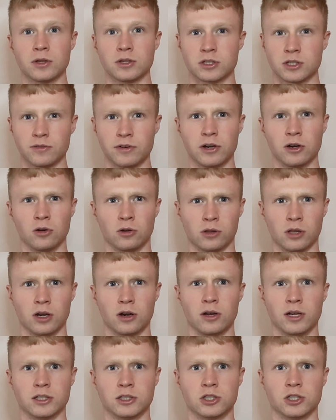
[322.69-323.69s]
Something along the
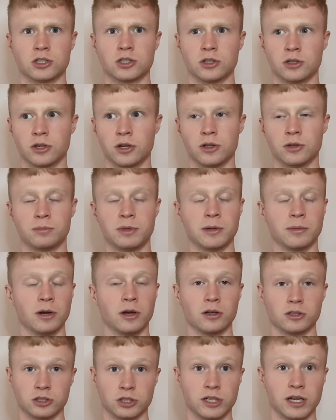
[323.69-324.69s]
lines, just so that people
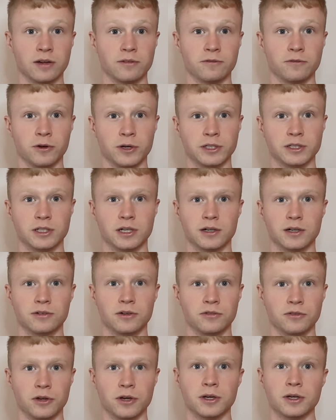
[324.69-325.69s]
aren't just getting free stuff
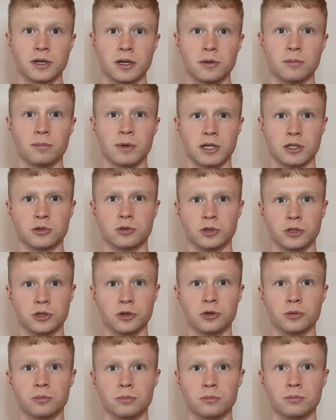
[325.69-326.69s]
off you. Make sure you
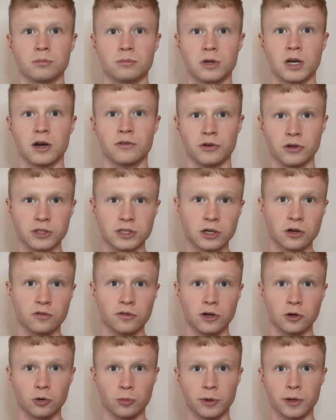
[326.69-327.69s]
do cover yourself
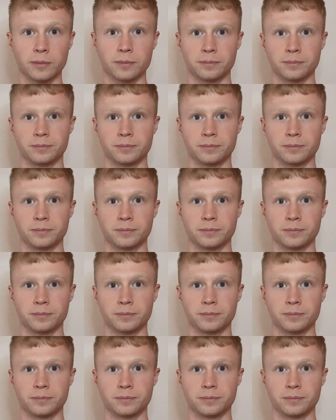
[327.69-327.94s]
a little bit.